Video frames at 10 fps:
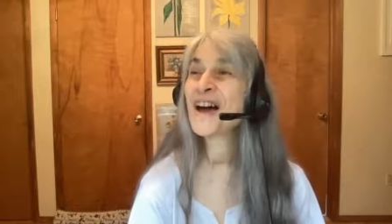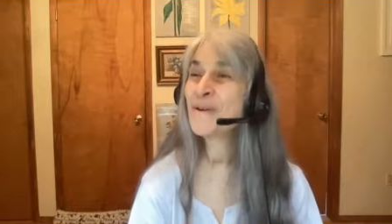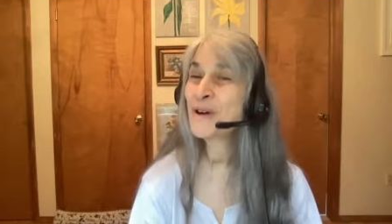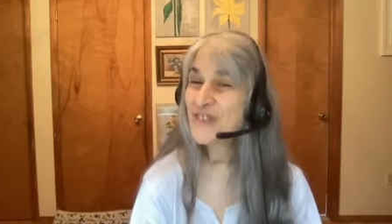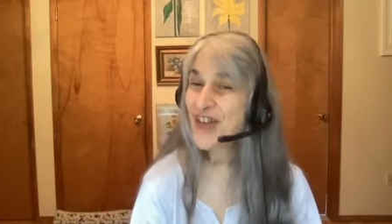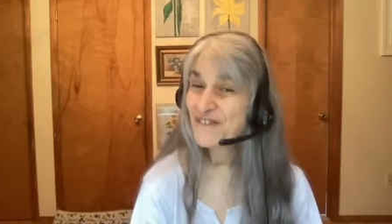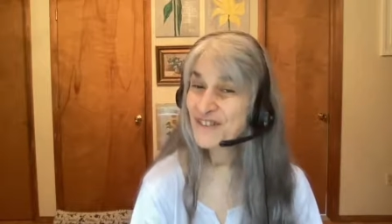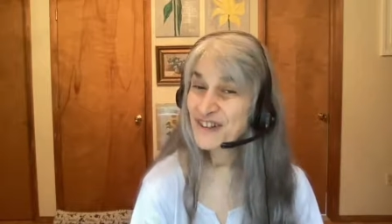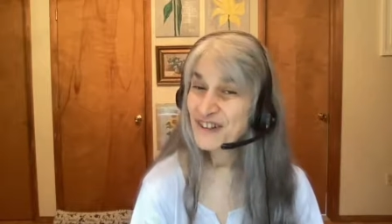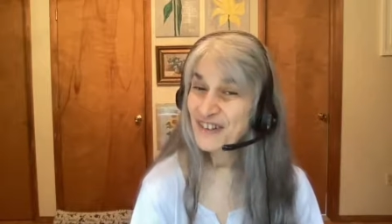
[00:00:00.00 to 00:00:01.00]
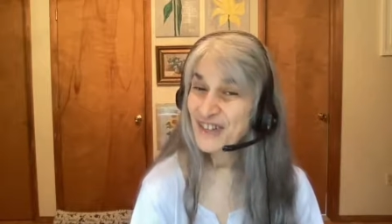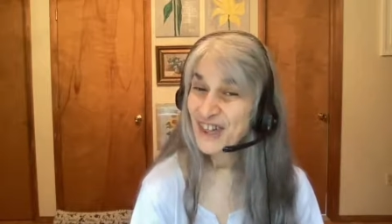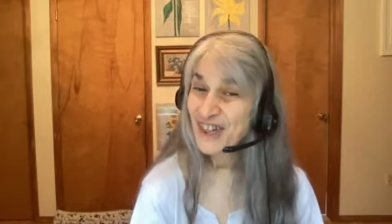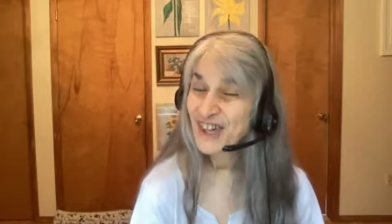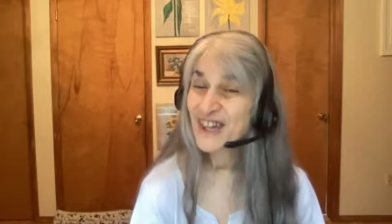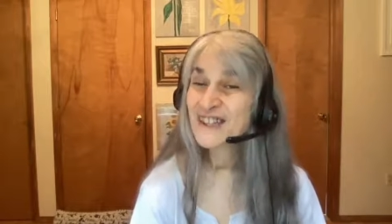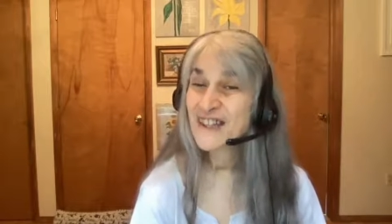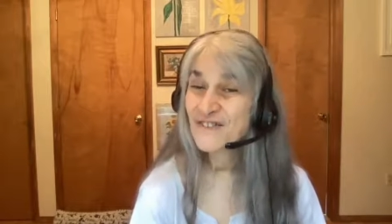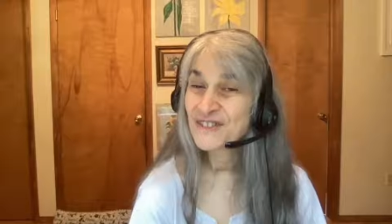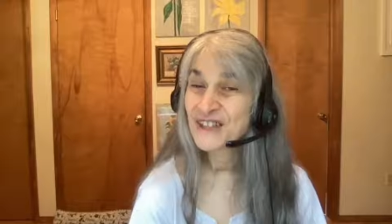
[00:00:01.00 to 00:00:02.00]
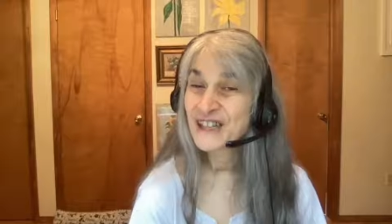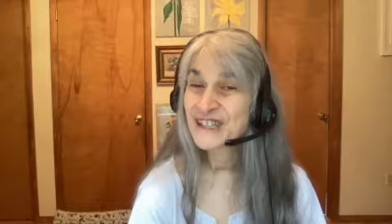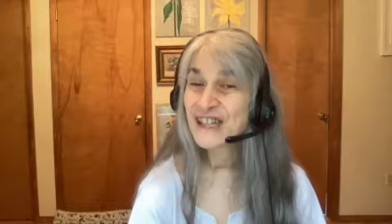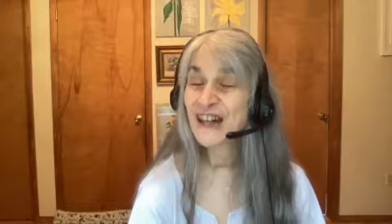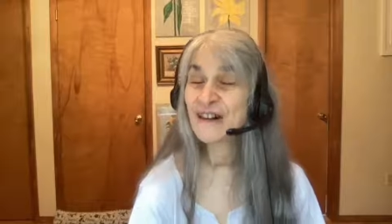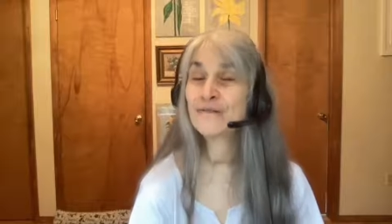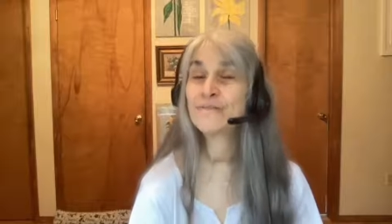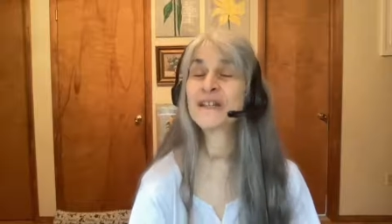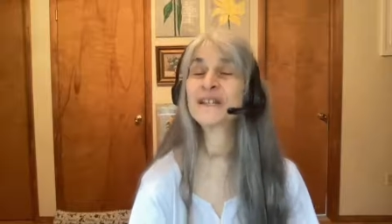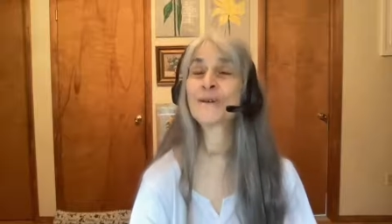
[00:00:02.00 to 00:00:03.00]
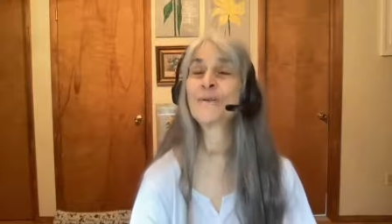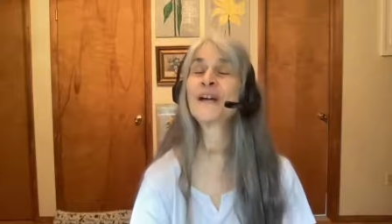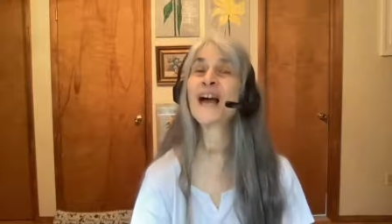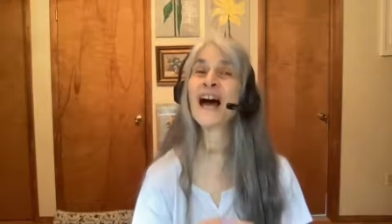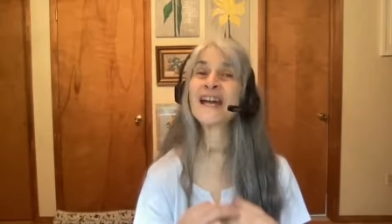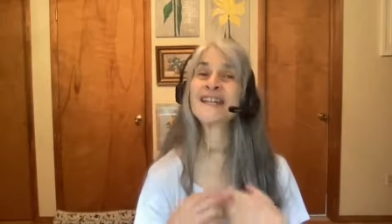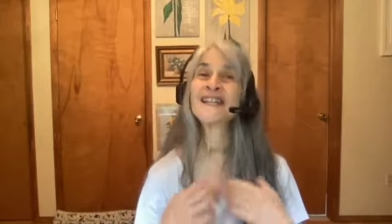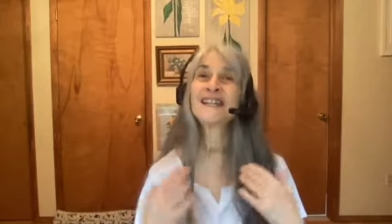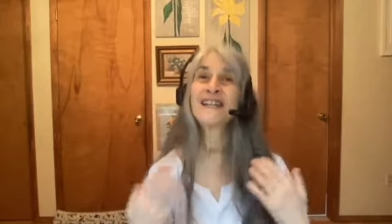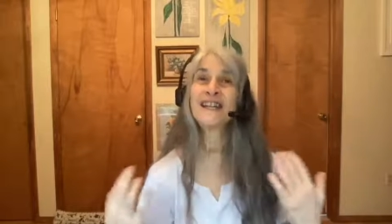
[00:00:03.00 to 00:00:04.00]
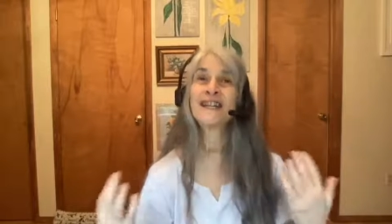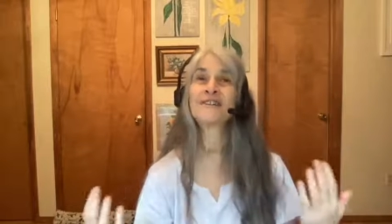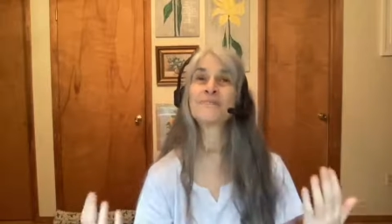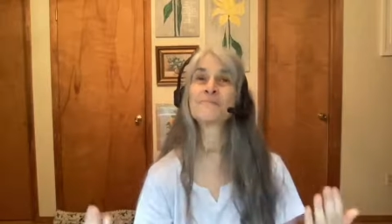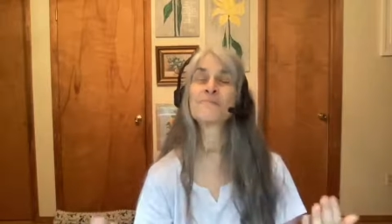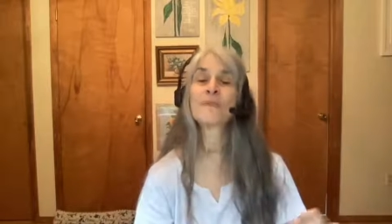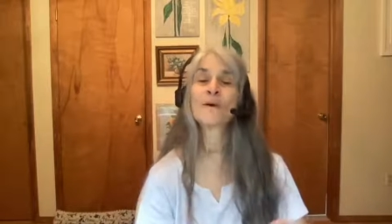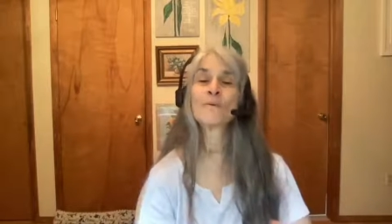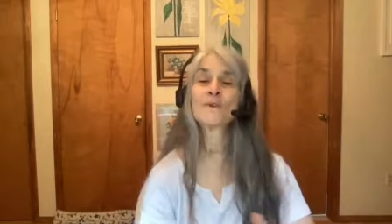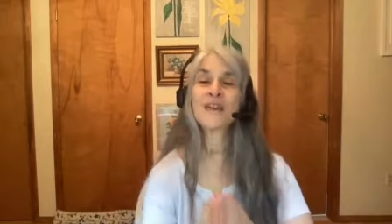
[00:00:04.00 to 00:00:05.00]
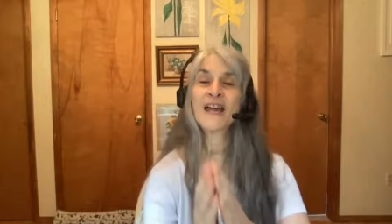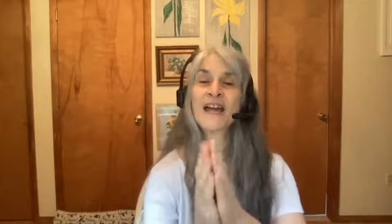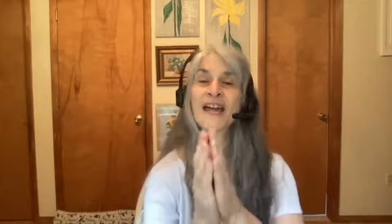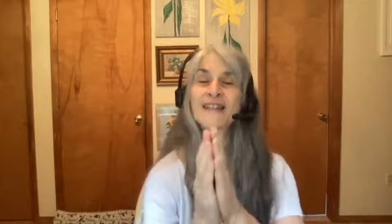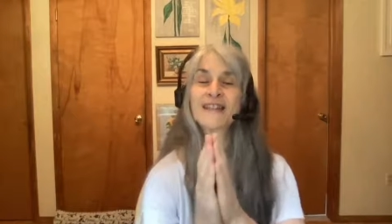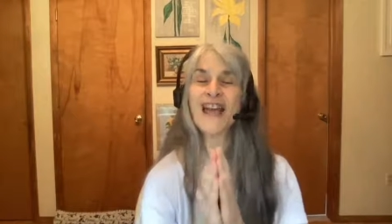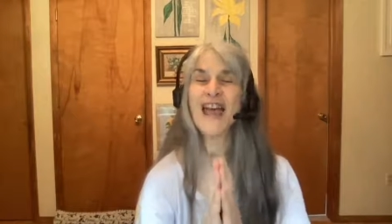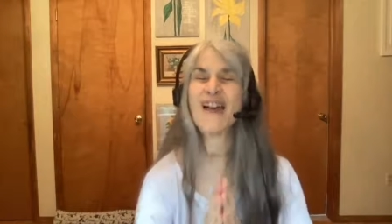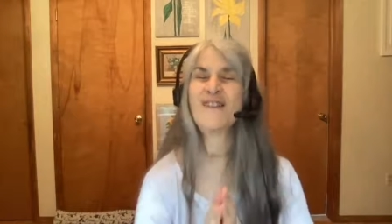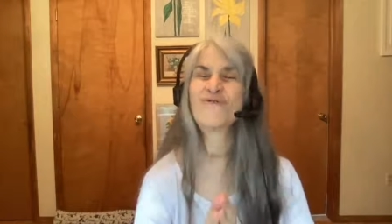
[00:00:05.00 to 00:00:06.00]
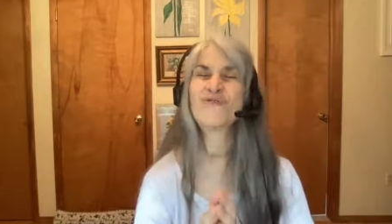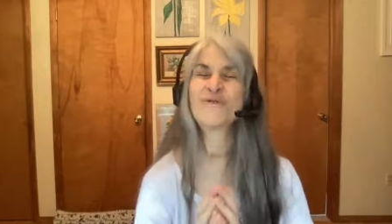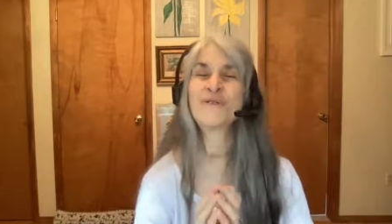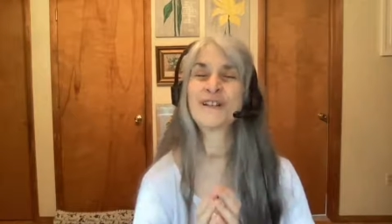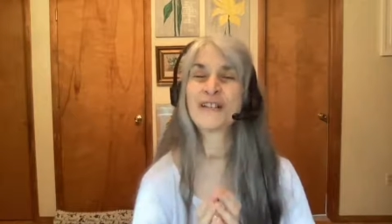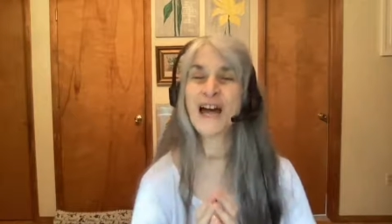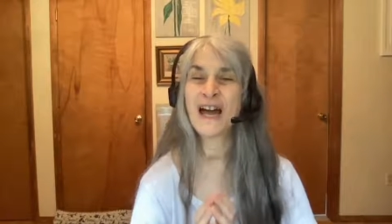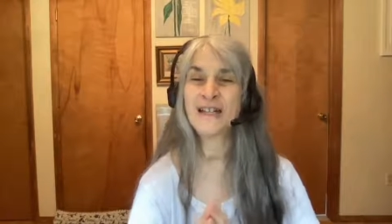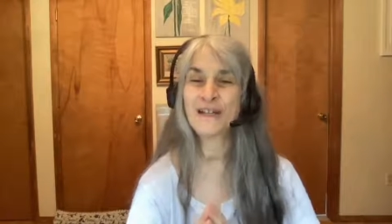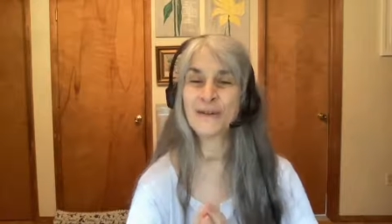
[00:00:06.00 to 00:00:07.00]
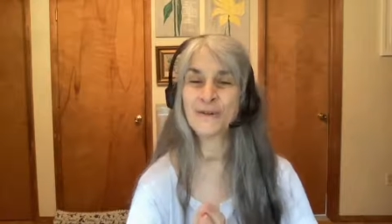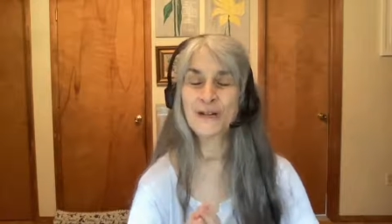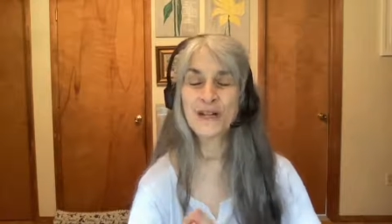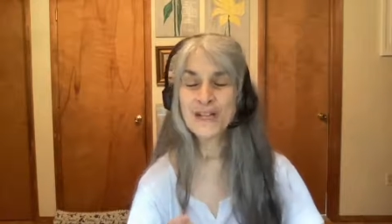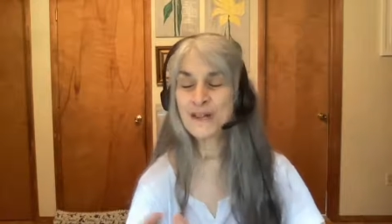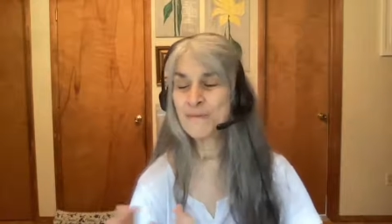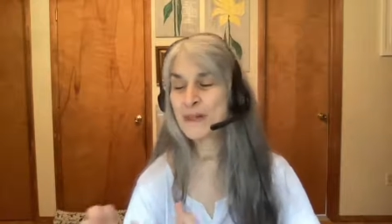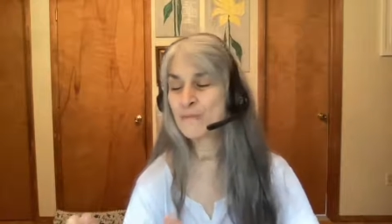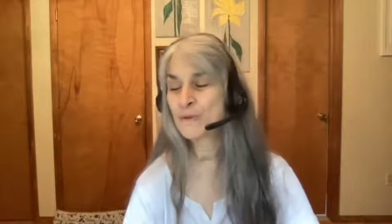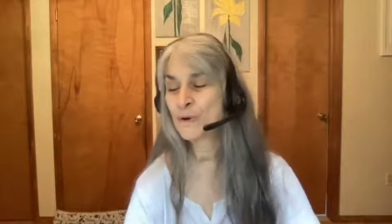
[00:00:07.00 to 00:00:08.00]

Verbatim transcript: Well, definitely. It definitely scared me. So, what I did was I asked everyone I knew the people